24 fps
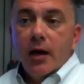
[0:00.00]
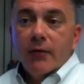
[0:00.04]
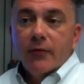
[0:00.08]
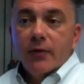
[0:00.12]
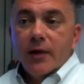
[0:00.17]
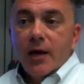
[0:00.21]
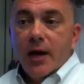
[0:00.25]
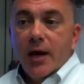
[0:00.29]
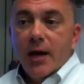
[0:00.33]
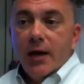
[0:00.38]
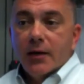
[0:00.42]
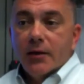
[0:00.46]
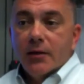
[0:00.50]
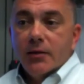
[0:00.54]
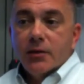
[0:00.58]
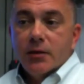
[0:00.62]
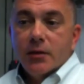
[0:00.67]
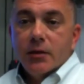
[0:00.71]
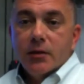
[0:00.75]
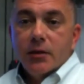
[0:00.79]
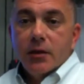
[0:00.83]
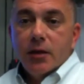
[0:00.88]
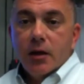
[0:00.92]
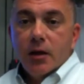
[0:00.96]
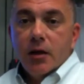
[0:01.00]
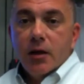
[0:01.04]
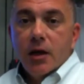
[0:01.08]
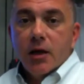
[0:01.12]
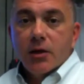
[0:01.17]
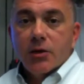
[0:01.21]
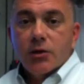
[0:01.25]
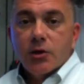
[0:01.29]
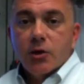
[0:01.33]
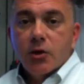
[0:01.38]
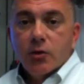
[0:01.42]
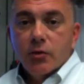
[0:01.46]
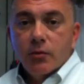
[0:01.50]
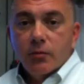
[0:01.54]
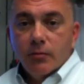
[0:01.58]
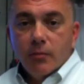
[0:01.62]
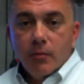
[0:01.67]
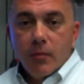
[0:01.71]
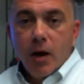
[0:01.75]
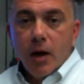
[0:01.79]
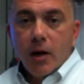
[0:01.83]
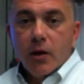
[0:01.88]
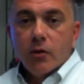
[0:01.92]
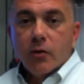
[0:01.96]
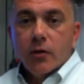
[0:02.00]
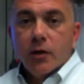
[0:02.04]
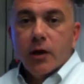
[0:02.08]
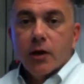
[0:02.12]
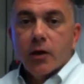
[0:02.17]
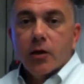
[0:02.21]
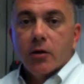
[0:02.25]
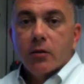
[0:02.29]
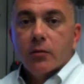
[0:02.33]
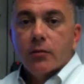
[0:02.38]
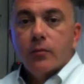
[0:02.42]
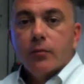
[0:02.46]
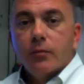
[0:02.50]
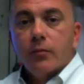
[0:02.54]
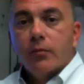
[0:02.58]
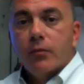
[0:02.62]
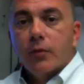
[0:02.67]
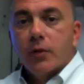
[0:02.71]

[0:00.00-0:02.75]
I've got, uh, I uh, showed Michael here,